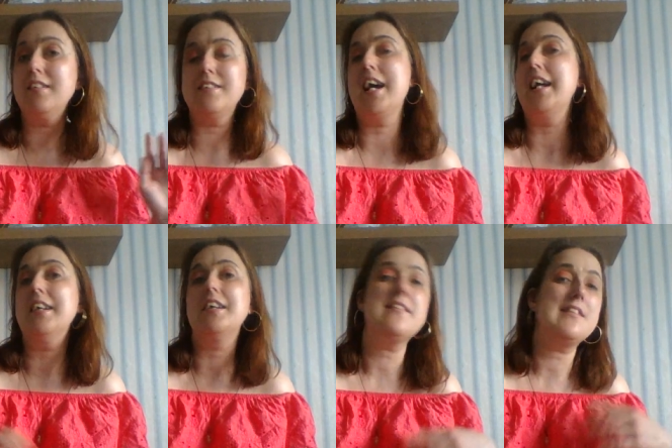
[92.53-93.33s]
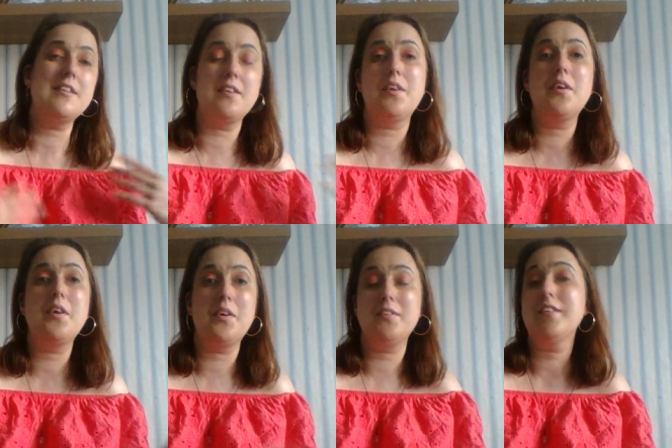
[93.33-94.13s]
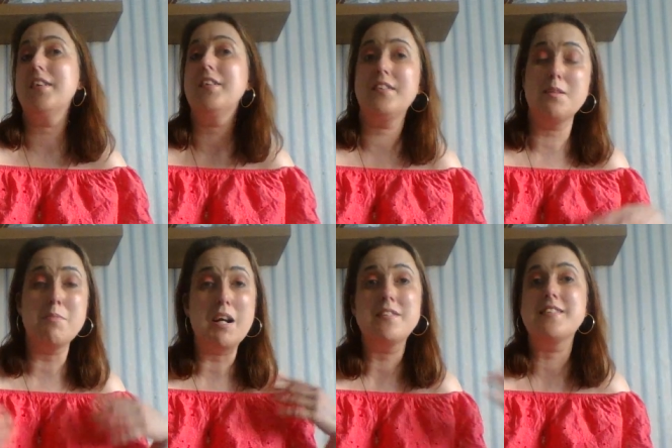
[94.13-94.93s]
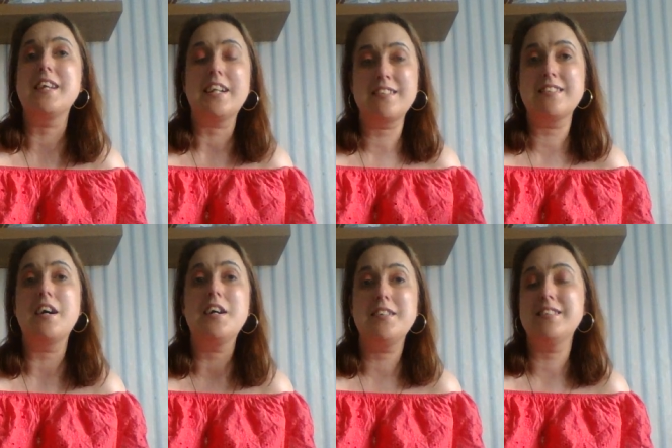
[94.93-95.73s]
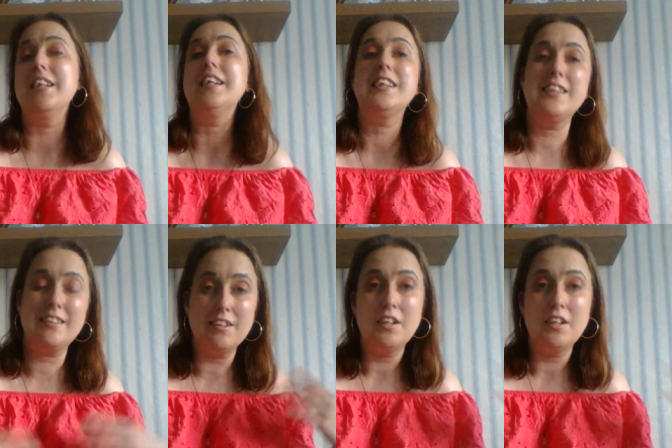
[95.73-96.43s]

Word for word: ten of the most exciting